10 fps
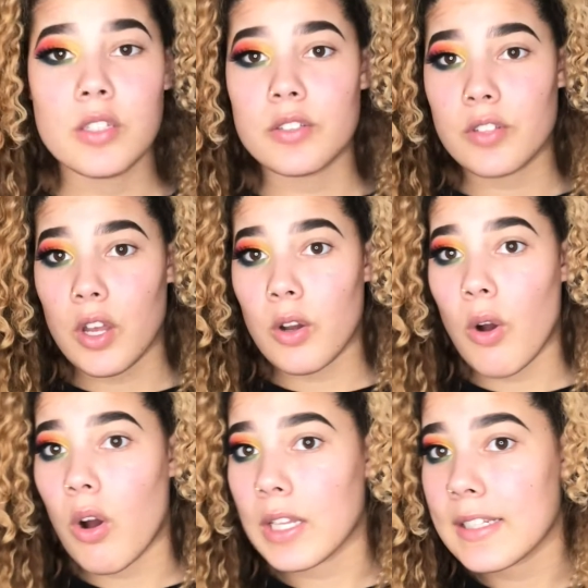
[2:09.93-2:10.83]
So
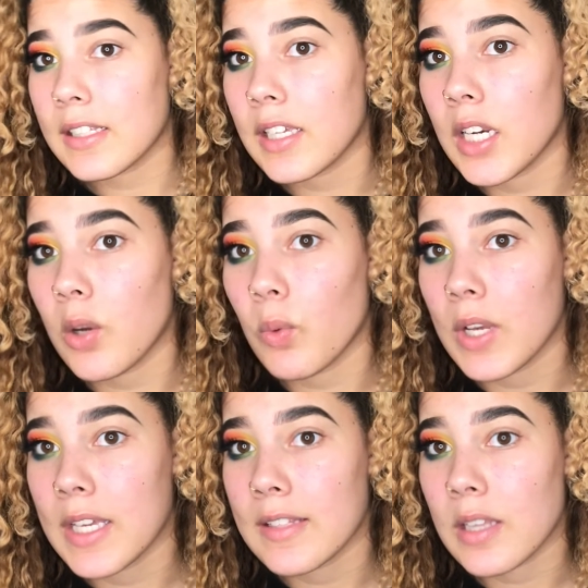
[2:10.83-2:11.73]
all I did
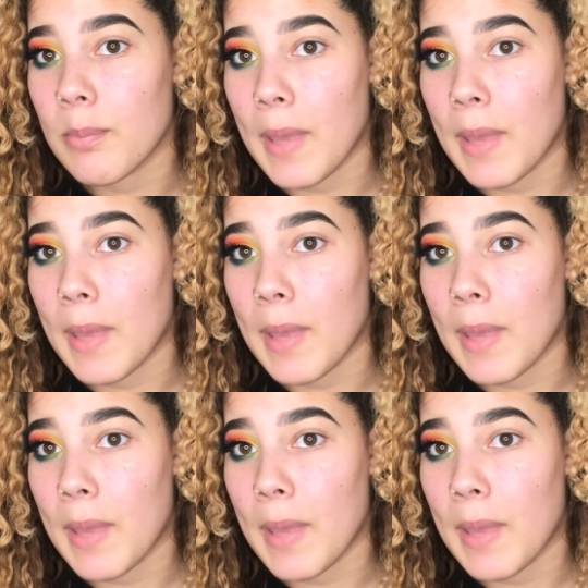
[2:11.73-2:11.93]
was